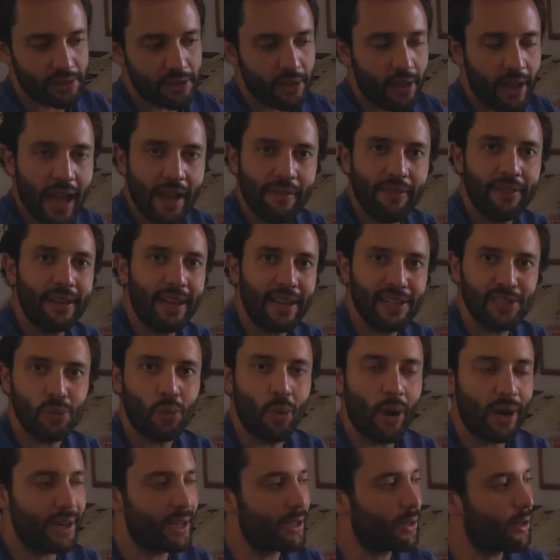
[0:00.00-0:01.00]
not have a nice
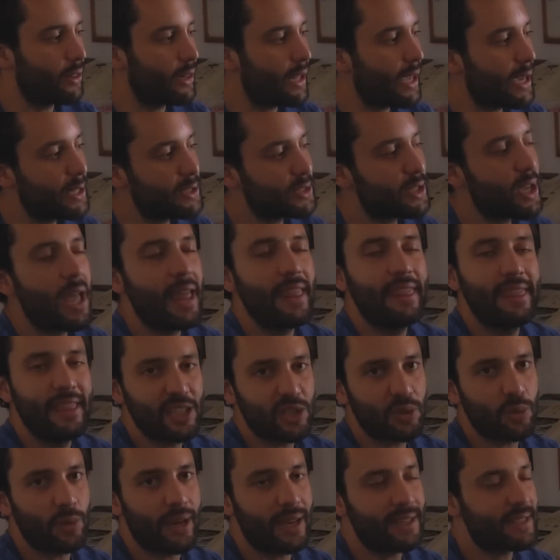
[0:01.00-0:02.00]
wide angle lens.
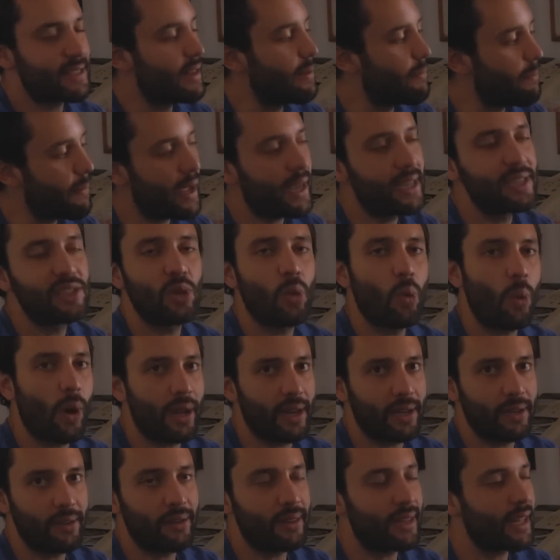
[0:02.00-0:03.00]
This one has an amazing
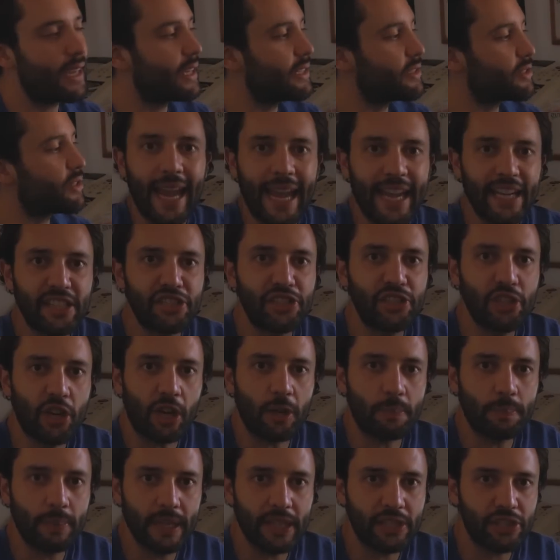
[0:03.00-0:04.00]
wide angle lens.
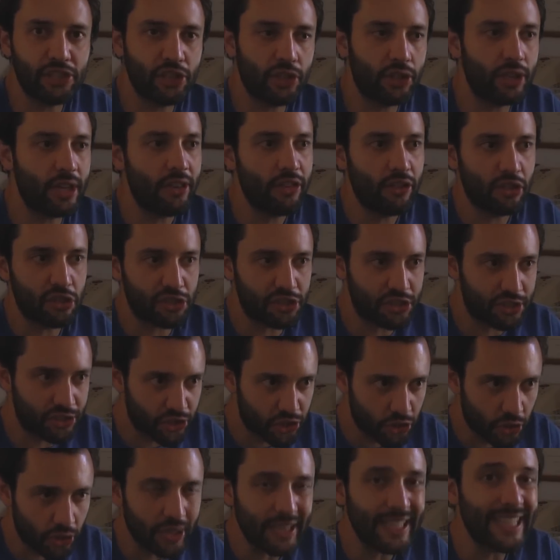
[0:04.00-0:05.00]
HDR Picture, there's
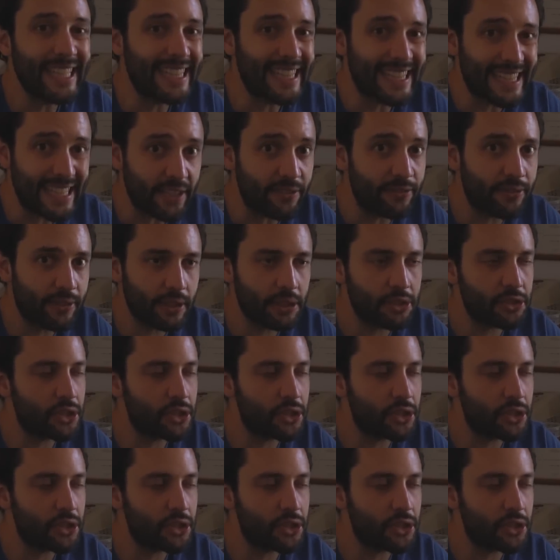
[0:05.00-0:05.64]
certainly a difference.